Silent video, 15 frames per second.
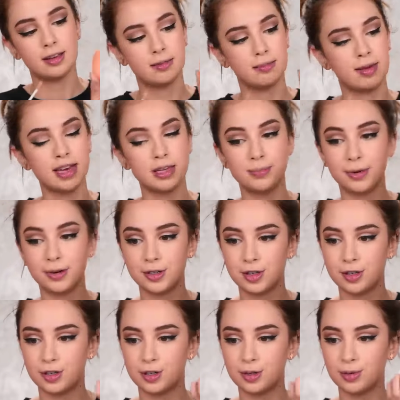My sponge
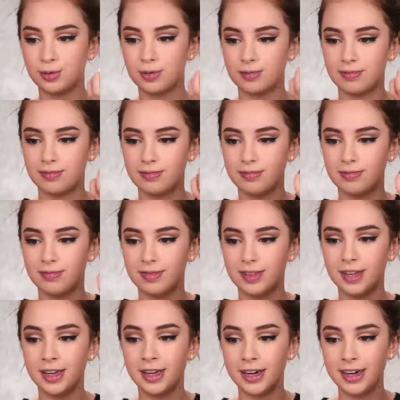is so
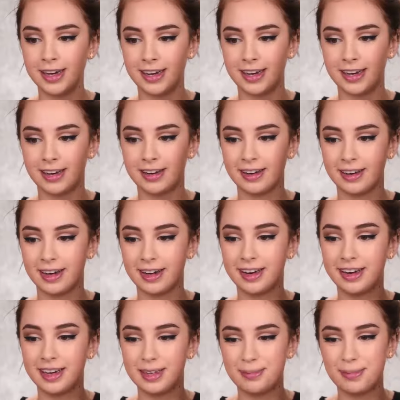dirty
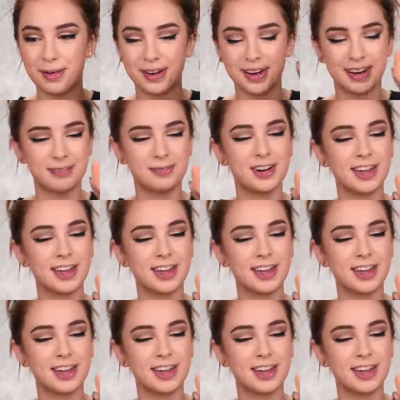at this point,